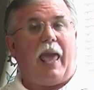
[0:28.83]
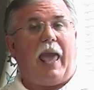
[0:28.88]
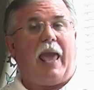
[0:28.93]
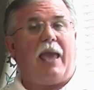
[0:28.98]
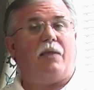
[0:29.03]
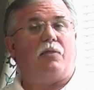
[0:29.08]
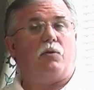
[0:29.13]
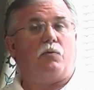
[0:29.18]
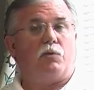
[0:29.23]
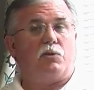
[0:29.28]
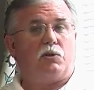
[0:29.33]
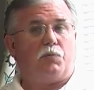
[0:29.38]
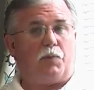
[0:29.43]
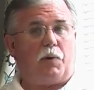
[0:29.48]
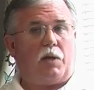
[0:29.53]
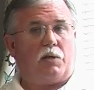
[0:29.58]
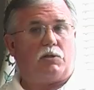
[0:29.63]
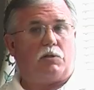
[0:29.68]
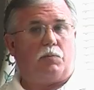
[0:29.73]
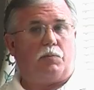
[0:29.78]
and the
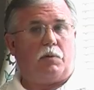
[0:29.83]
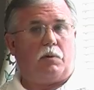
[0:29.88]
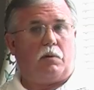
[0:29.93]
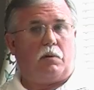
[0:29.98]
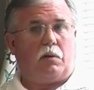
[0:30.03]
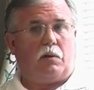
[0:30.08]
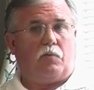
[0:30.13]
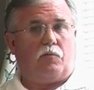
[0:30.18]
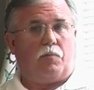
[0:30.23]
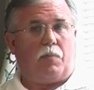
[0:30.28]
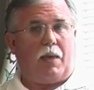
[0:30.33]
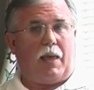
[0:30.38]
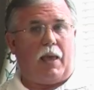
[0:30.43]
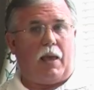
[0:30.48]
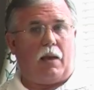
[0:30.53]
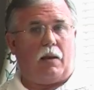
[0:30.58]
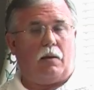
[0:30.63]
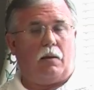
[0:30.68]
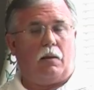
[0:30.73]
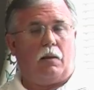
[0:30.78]
responsibility of
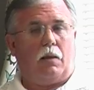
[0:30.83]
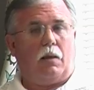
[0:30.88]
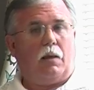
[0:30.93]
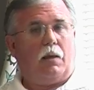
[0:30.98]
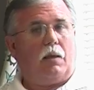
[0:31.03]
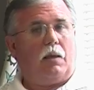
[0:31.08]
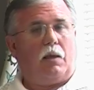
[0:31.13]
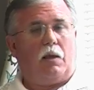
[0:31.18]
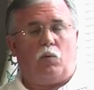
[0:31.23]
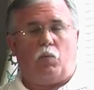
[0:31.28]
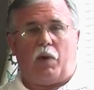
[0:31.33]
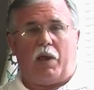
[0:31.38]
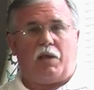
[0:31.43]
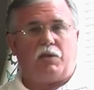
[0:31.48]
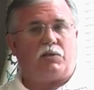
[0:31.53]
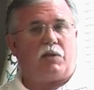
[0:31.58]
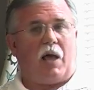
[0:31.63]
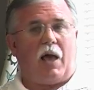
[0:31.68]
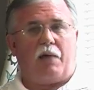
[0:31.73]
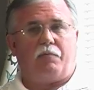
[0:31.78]
man in
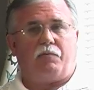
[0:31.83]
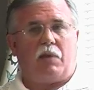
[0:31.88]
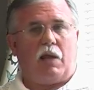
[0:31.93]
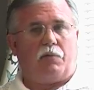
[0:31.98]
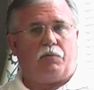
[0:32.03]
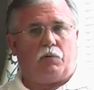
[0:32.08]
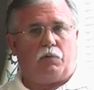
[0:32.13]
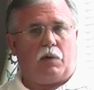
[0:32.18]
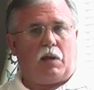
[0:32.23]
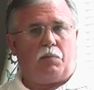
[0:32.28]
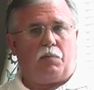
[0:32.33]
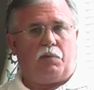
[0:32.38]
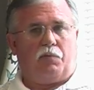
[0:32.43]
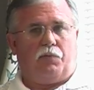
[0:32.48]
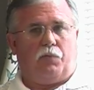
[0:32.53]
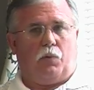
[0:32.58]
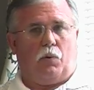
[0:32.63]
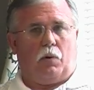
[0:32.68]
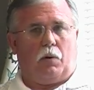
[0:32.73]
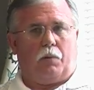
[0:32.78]
ways I've never read
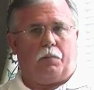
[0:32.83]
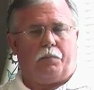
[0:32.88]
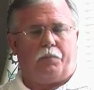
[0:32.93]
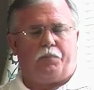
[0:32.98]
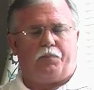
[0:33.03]
before.